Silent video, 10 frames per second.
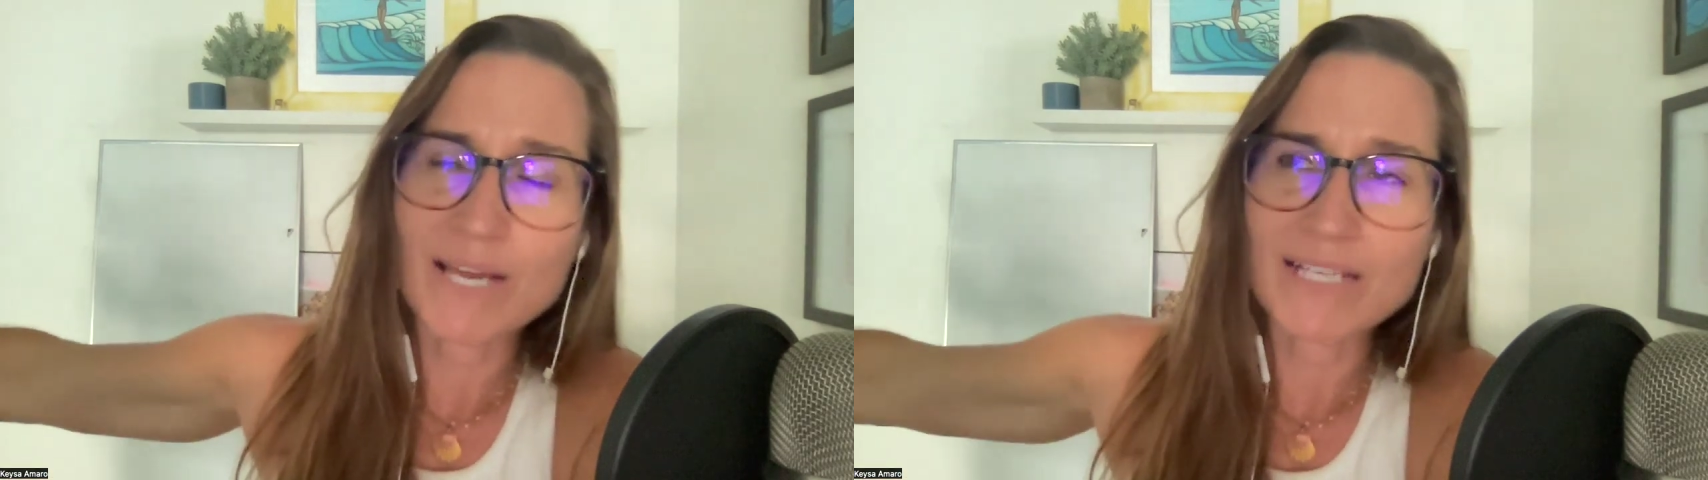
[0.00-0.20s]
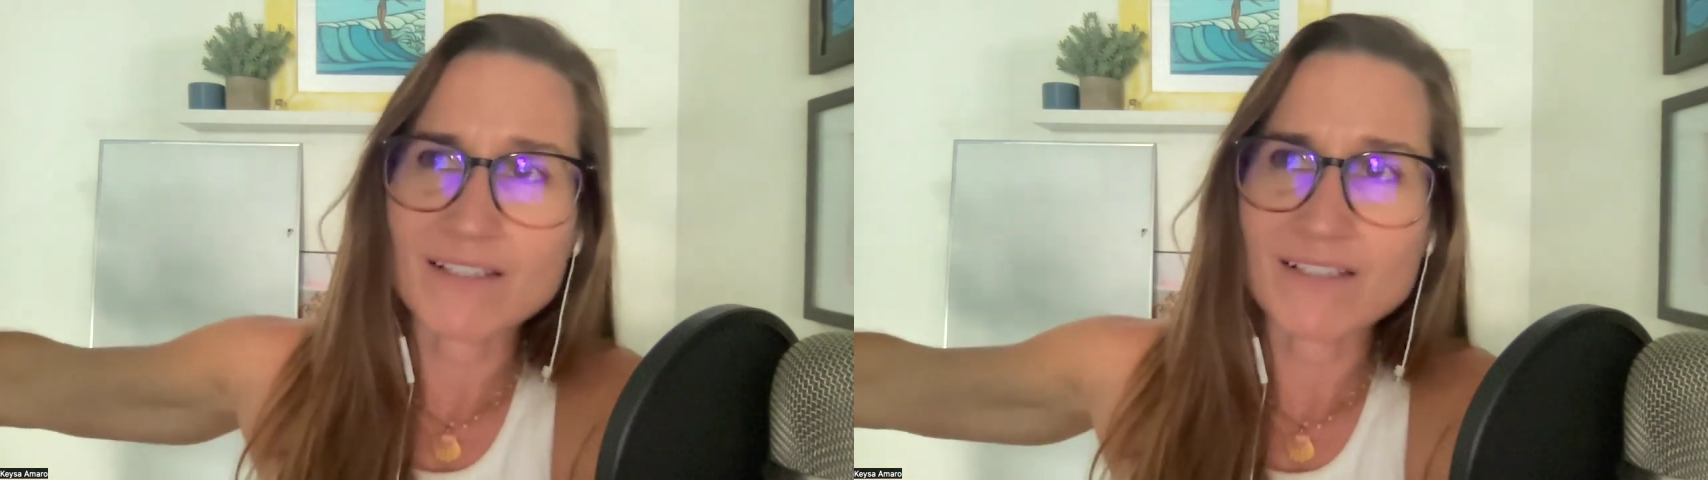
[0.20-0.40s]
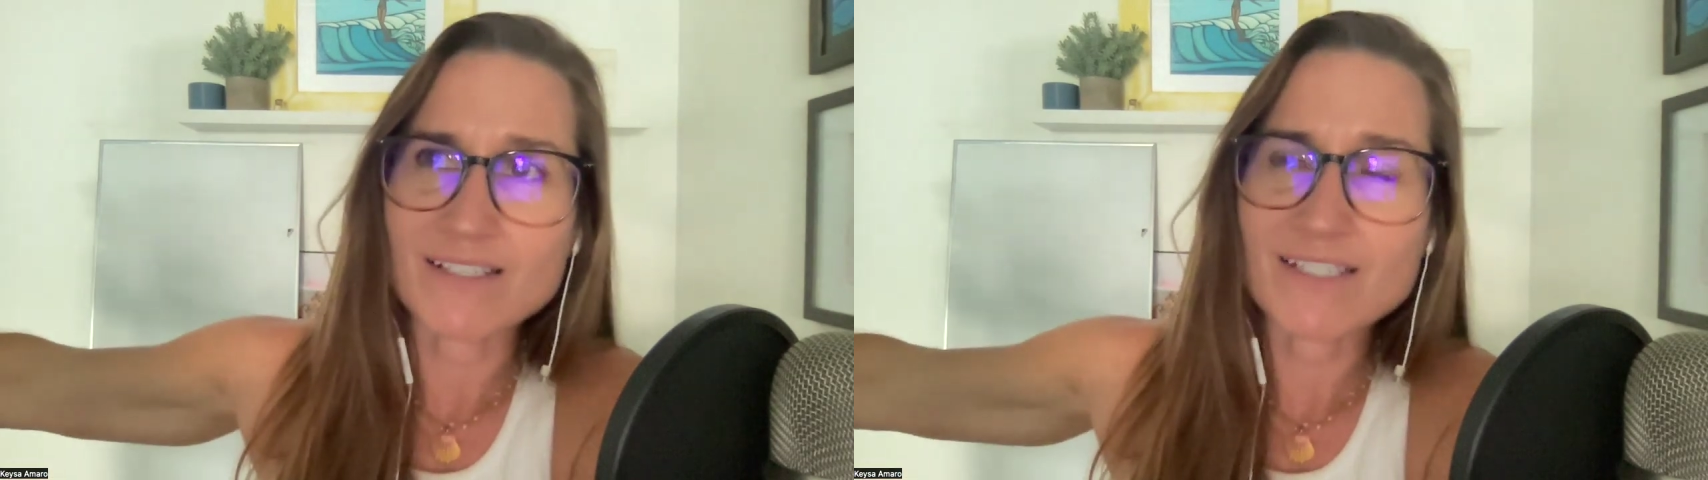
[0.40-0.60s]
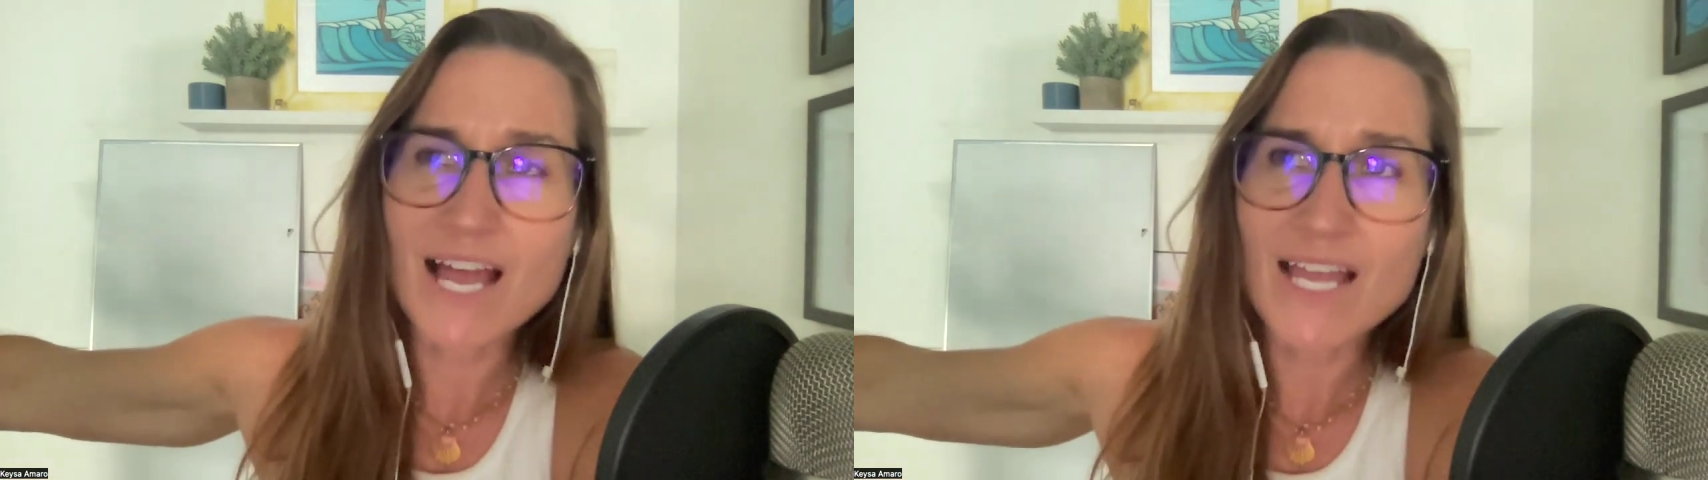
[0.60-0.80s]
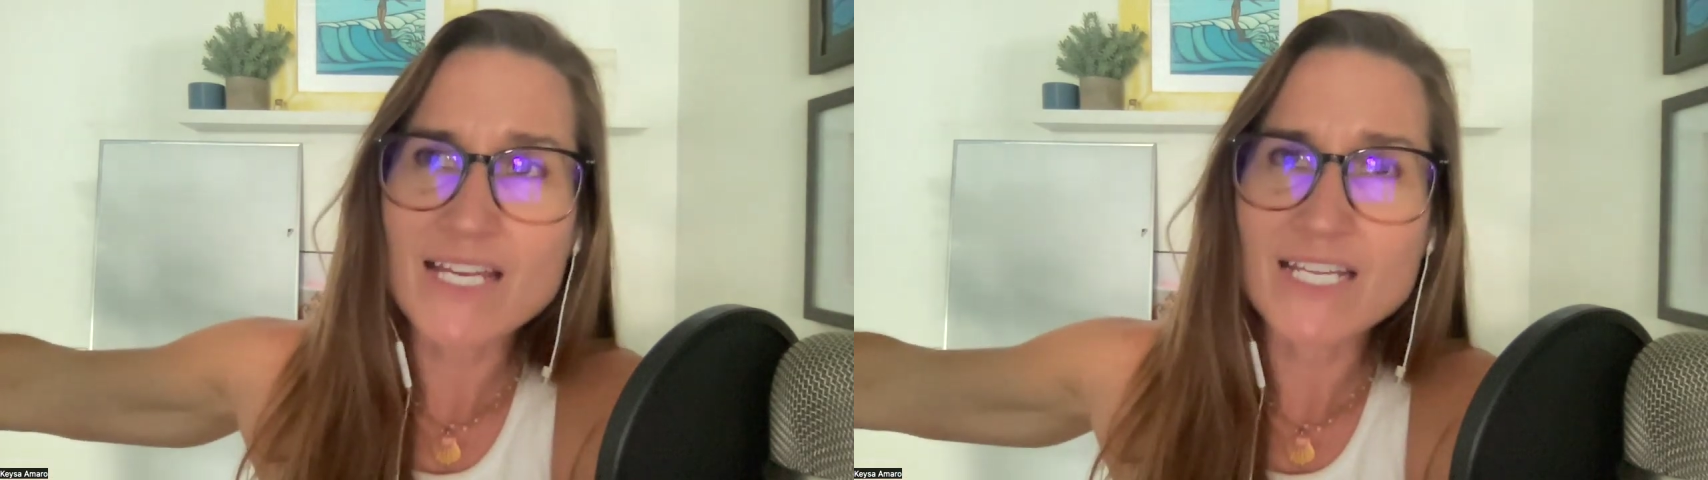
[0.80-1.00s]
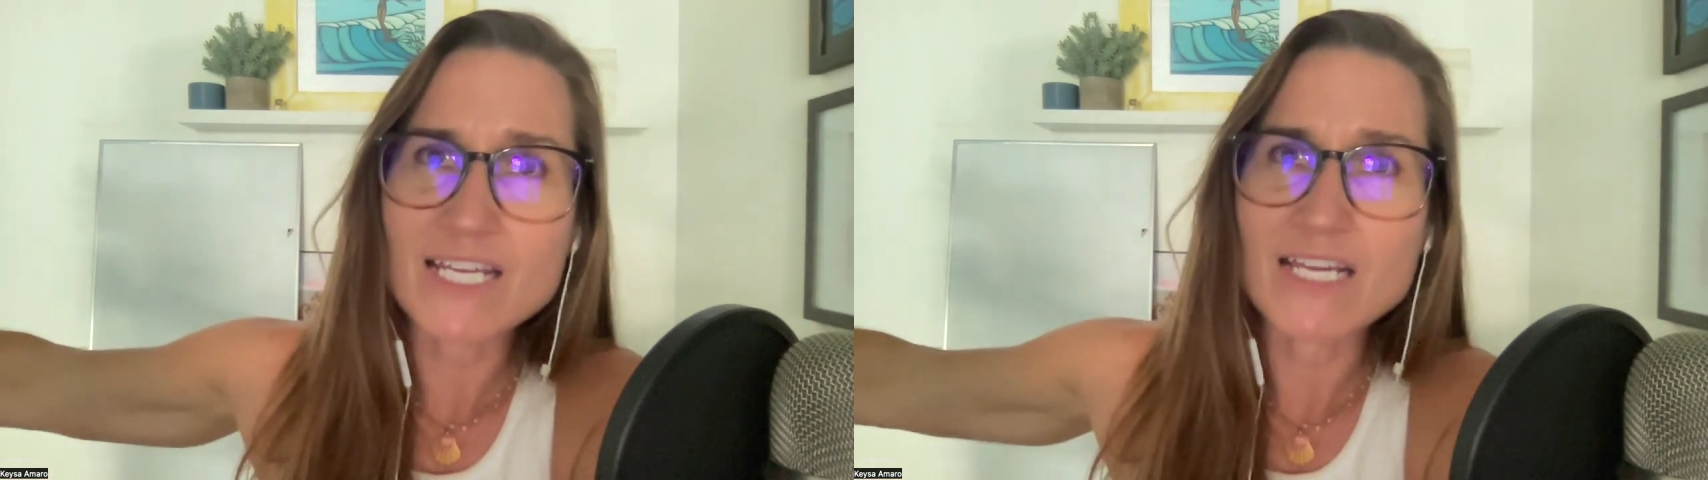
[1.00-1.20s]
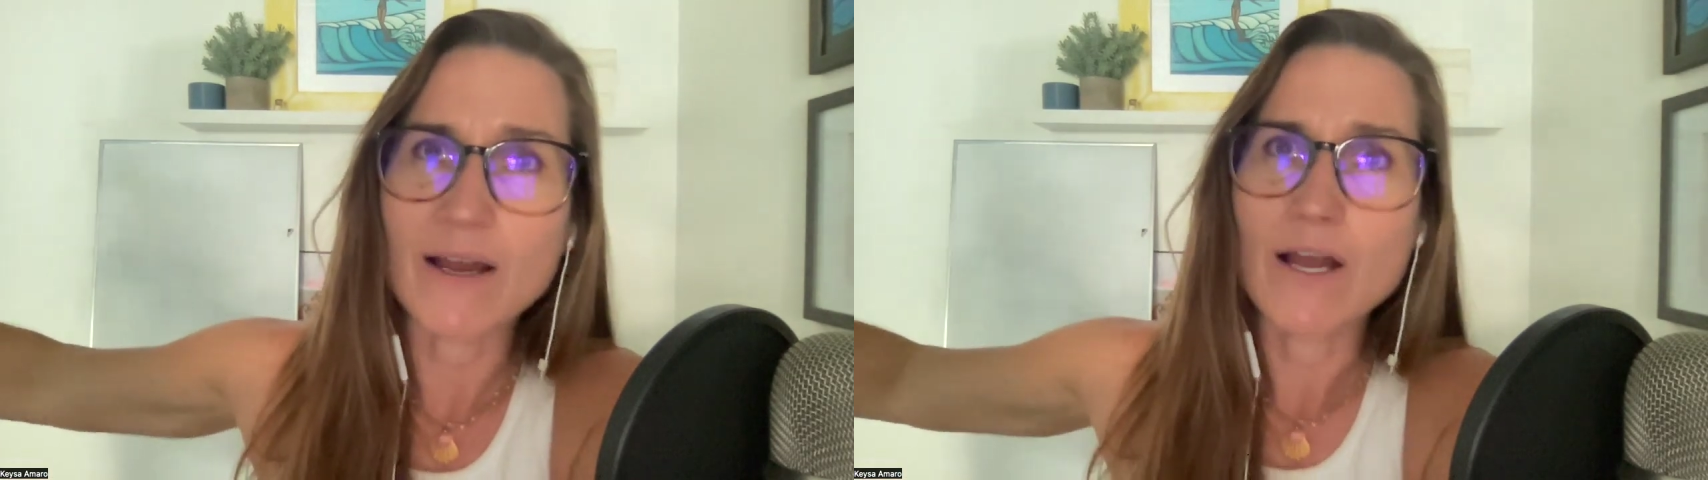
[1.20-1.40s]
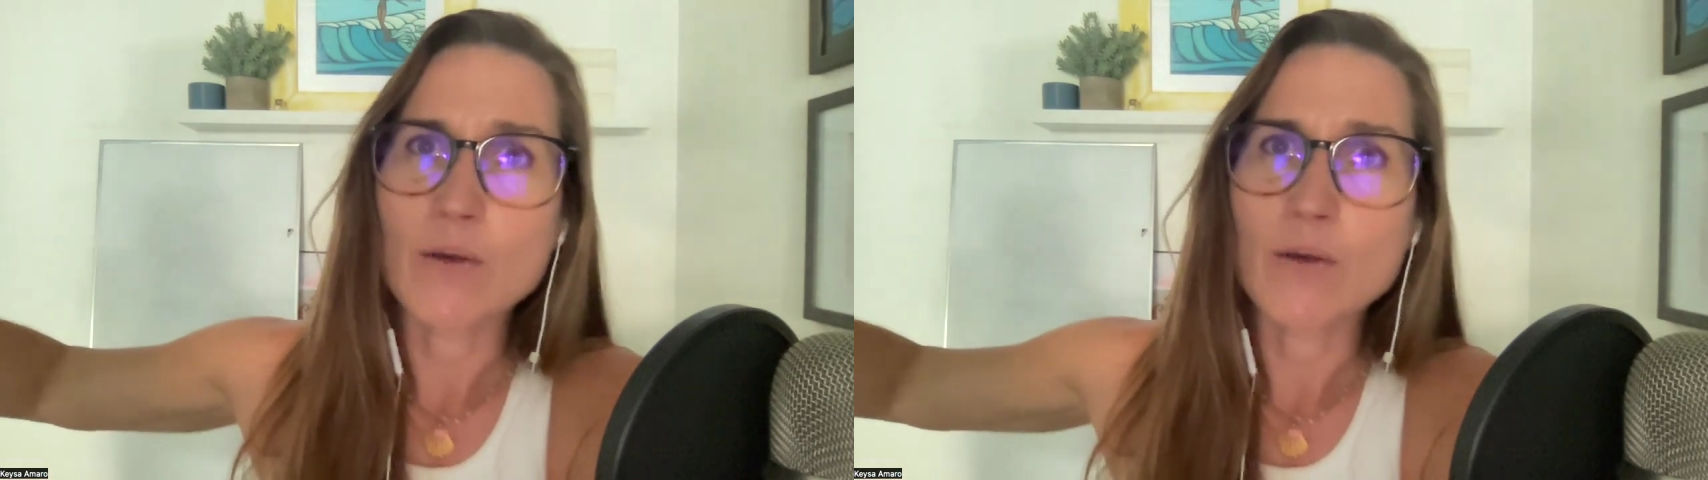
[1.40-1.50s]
as a society,